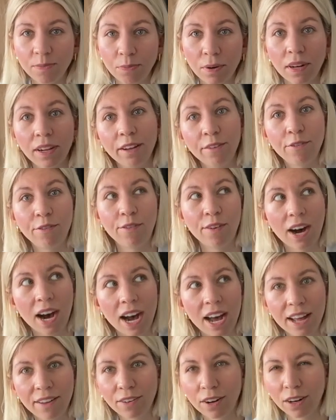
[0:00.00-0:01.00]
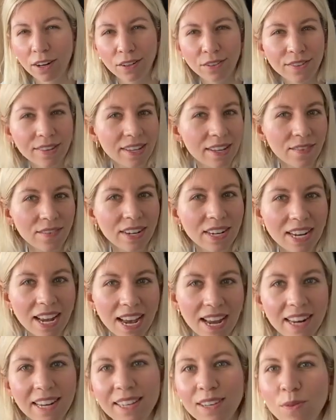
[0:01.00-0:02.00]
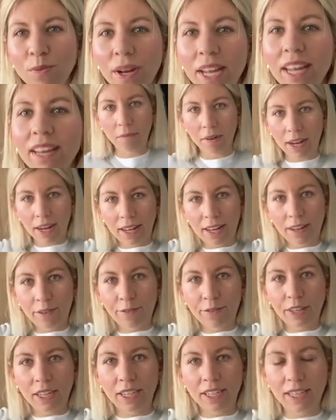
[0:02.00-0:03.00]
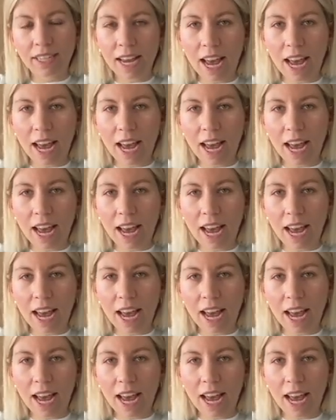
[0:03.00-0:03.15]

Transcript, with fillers: pretty five out of seven days a week. My finished